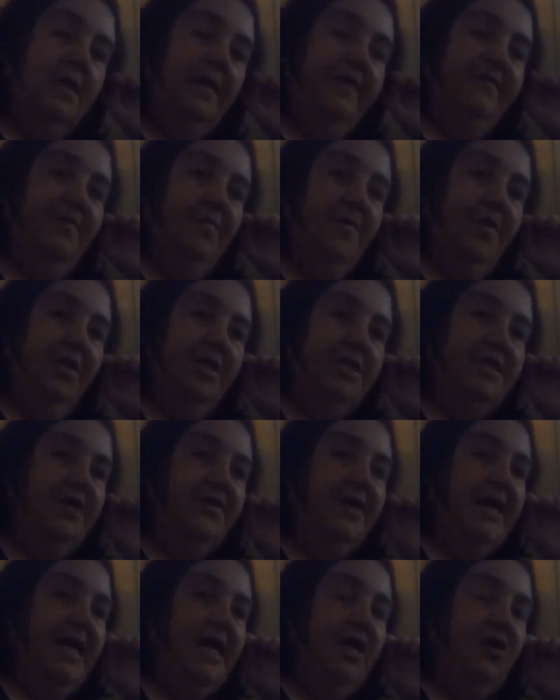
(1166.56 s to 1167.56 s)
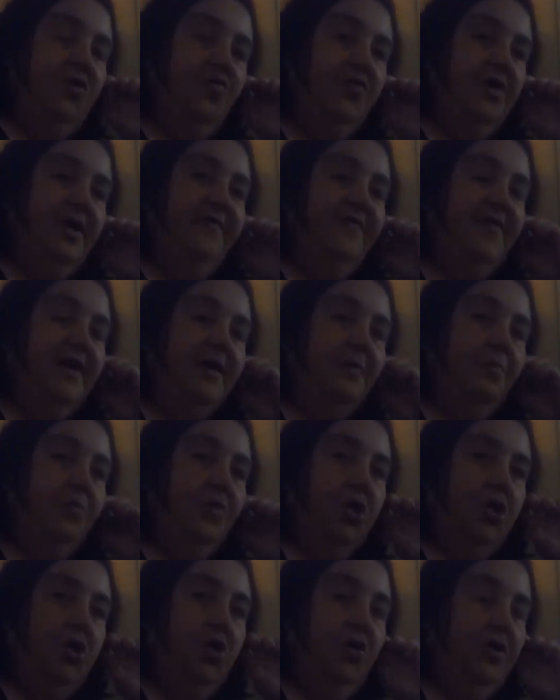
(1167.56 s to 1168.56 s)
If the military hadn't already fucking
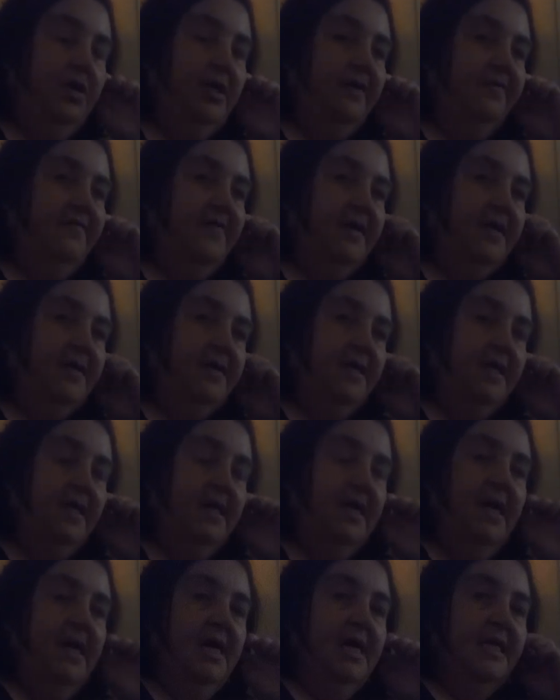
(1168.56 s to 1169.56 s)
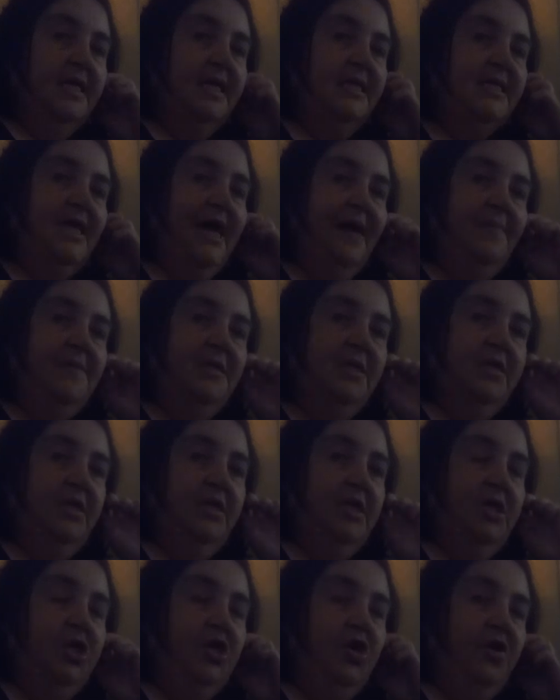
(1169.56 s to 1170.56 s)
put a colony fucking there. There's
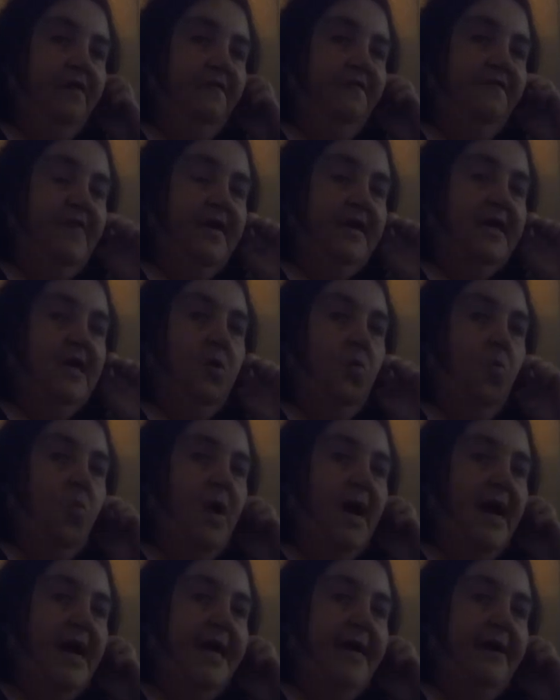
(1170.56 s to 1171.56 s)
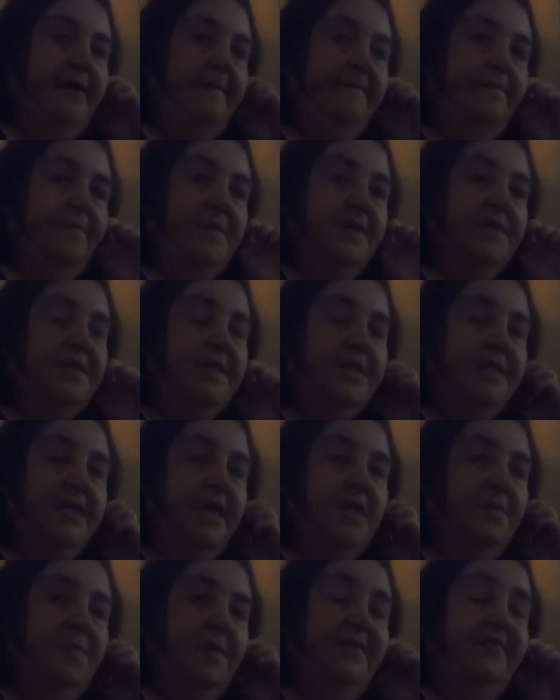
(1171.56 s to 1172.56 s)
absolutely no fucking way that
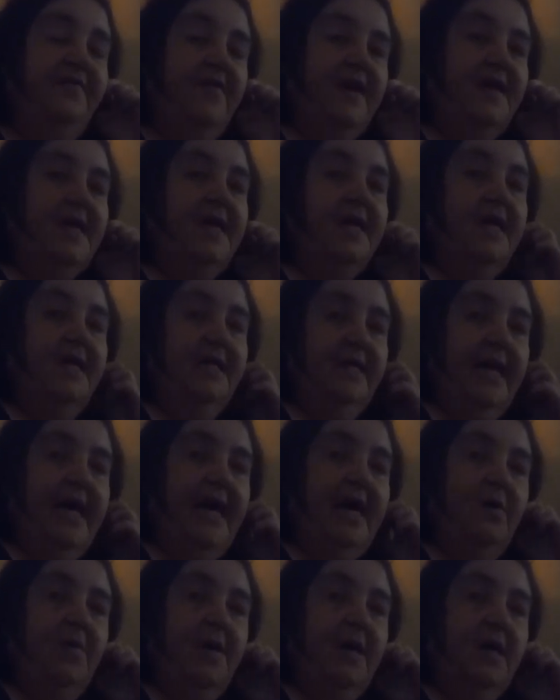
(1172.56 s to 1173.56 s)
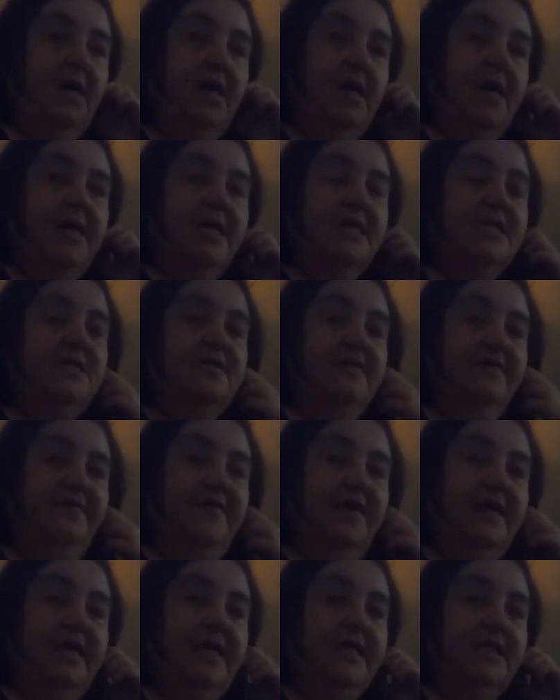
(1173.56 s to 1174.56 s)
they'd be fucking allowing
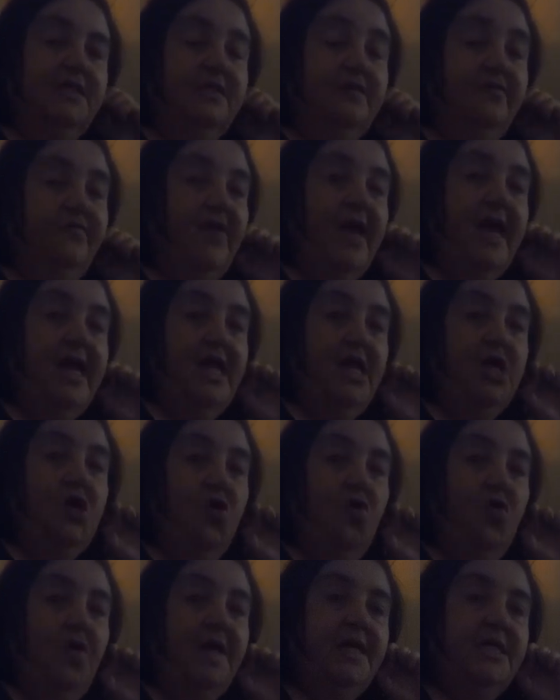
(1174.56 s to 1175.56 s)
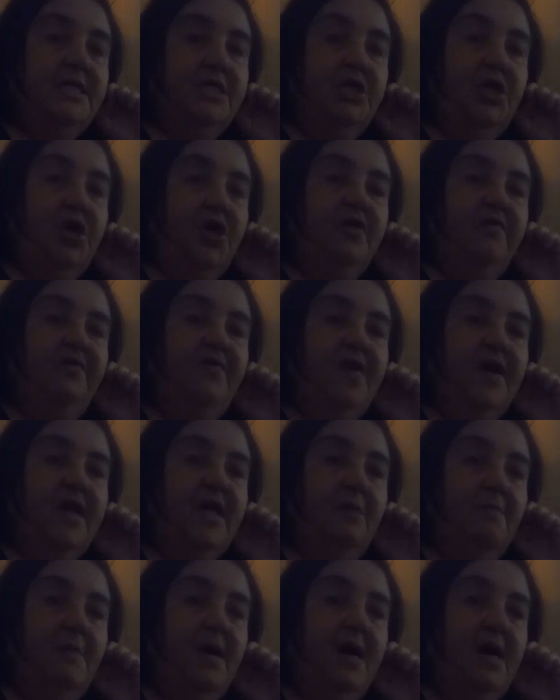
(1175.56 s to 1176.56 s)
civilians of any kind to go to
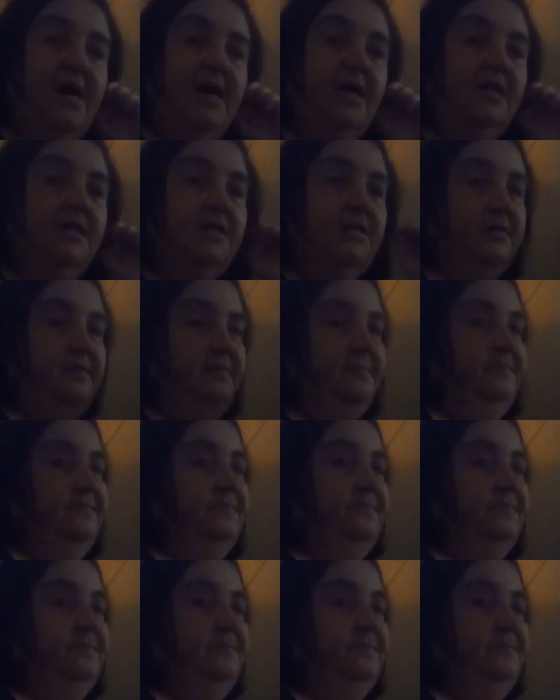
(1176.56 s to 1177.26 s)
fucking Mars